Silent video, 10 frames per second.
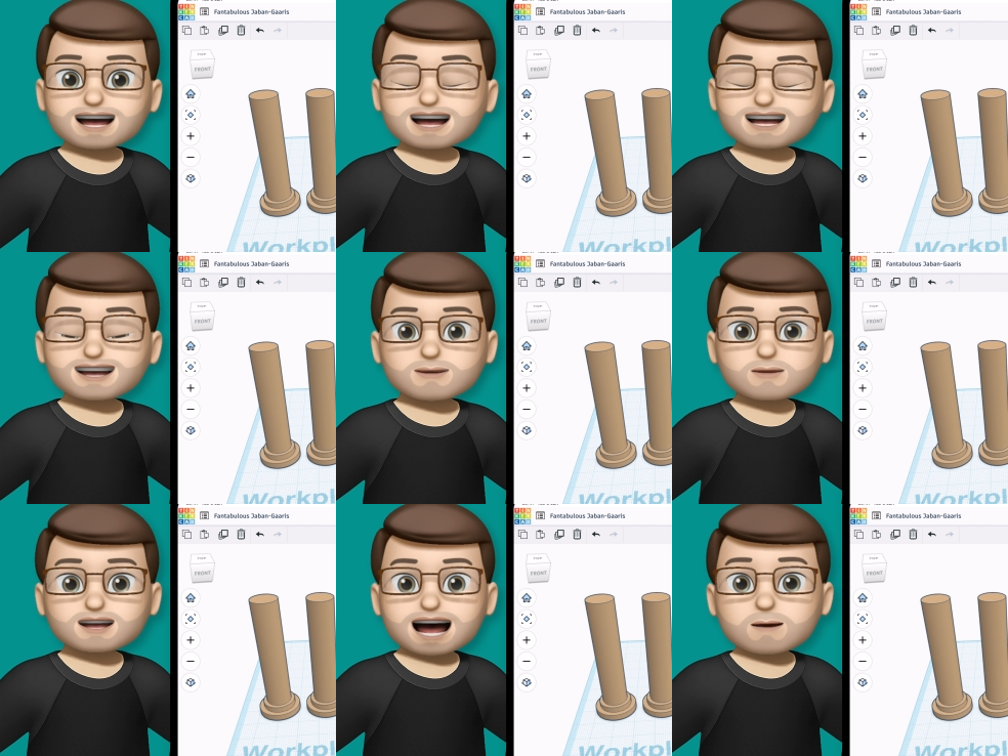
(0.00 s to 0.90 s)
I can
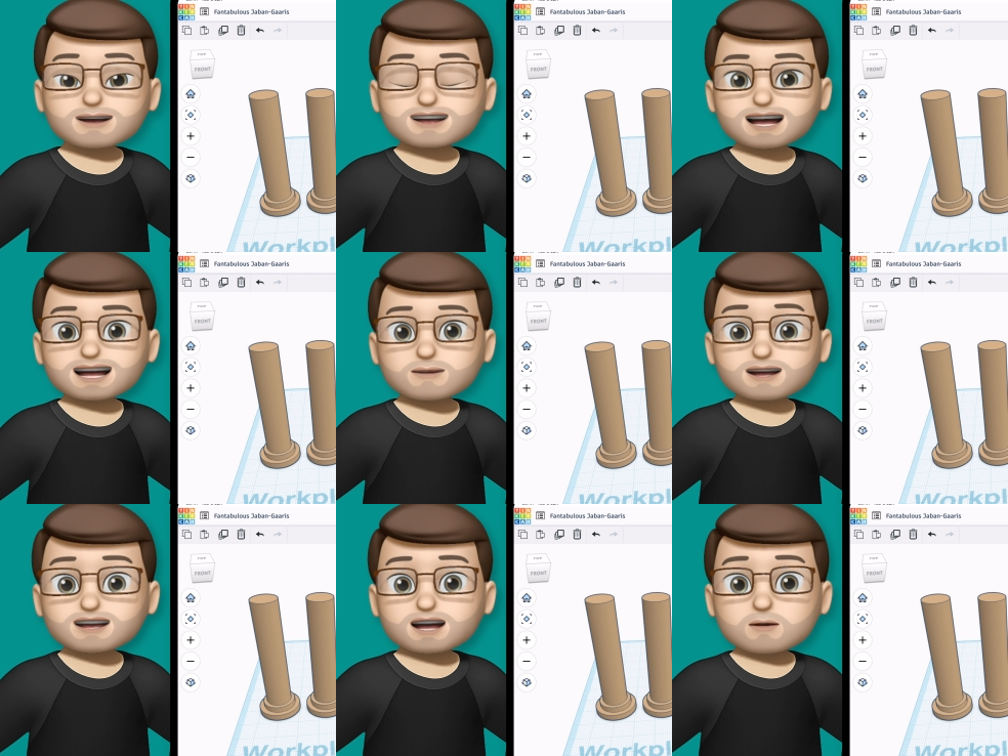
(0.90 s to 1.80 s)
simply tap and select them in
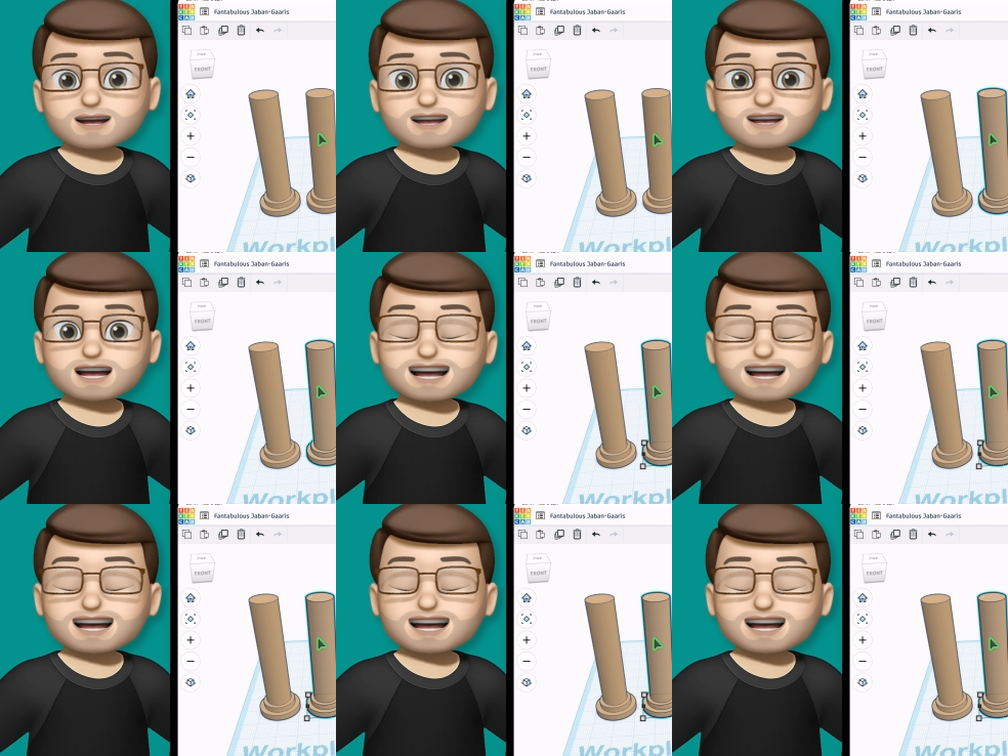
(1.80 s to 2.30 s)
sequence,